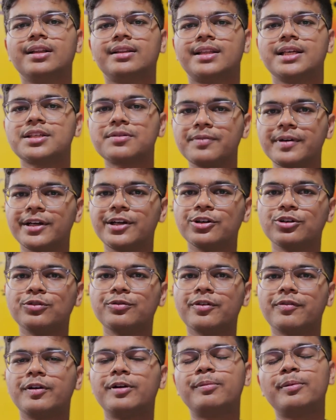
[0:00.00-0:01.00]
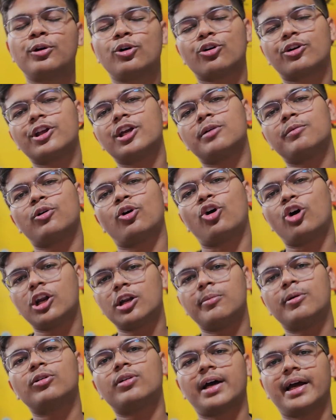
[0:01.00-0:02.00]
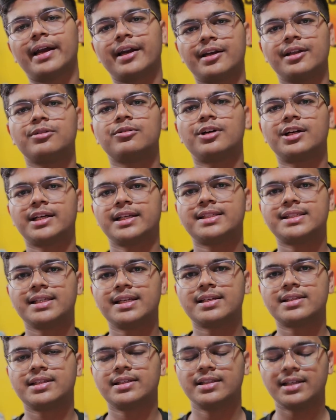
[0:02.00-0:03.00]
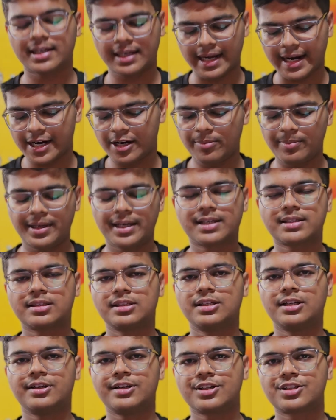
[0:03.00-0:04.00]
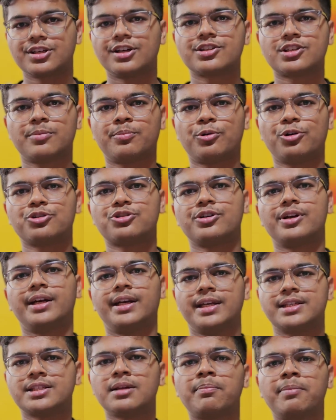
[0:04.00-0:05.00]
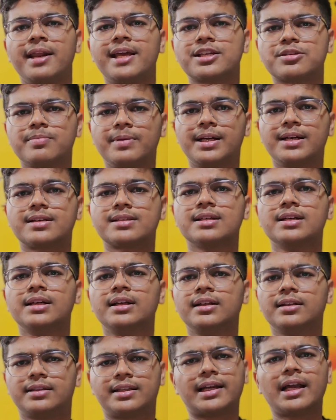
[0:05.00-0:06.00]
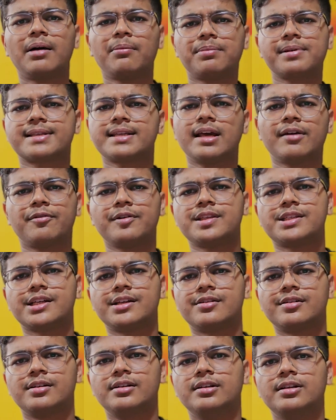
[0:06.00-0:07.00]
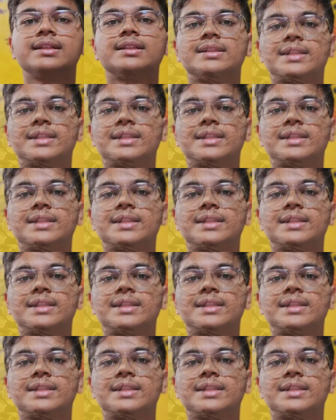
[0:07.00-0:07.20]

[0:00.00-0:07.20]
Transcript: This video, we will be talking all about IIT Guwahati CSE, the academics, the research opportunities, the placements, the campus life in general.